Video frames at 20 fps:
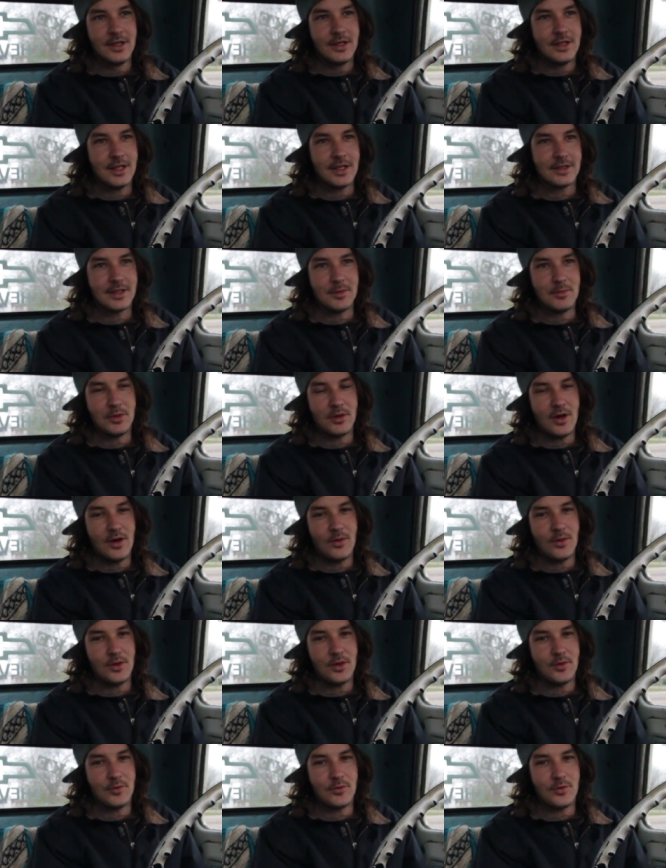that they brought
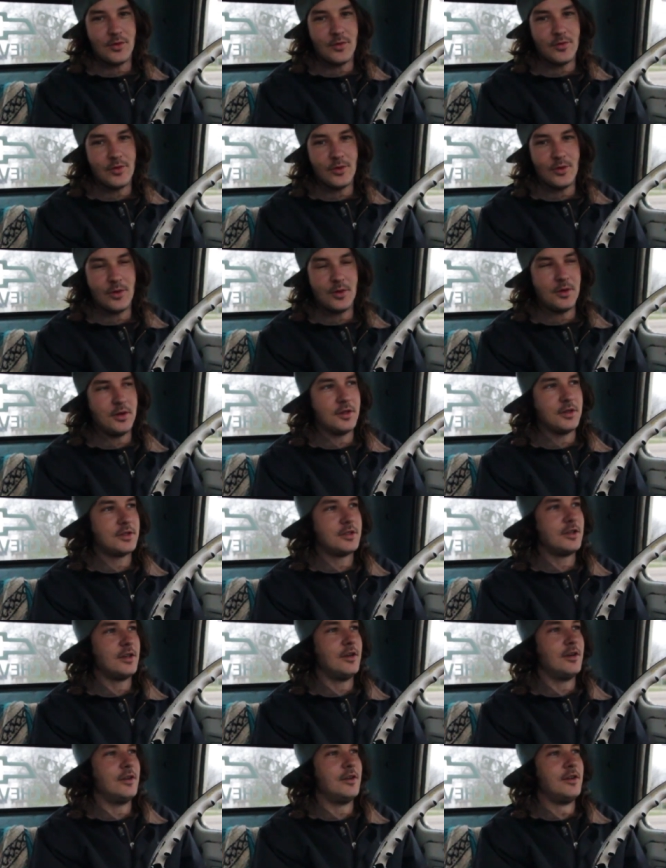with them from Florida.
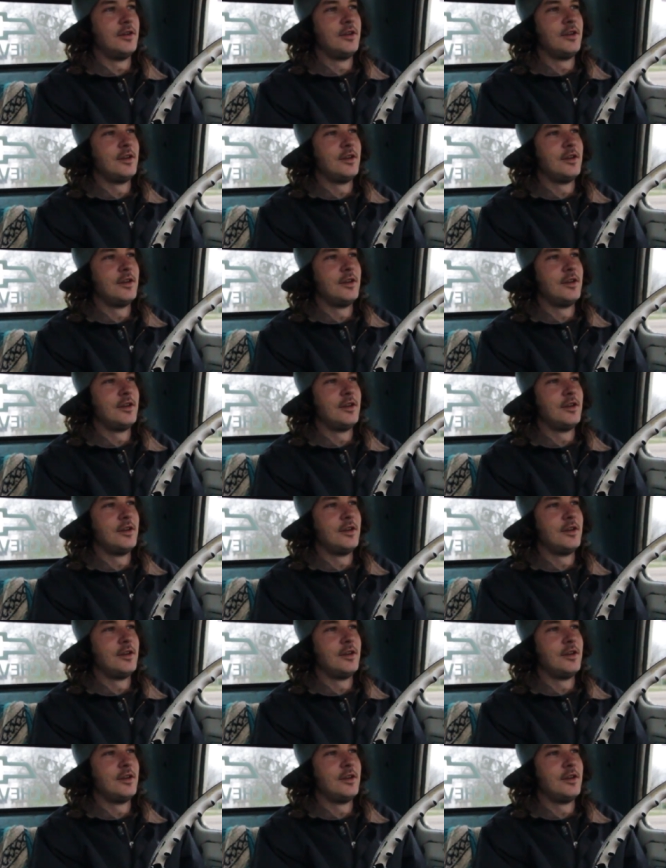So.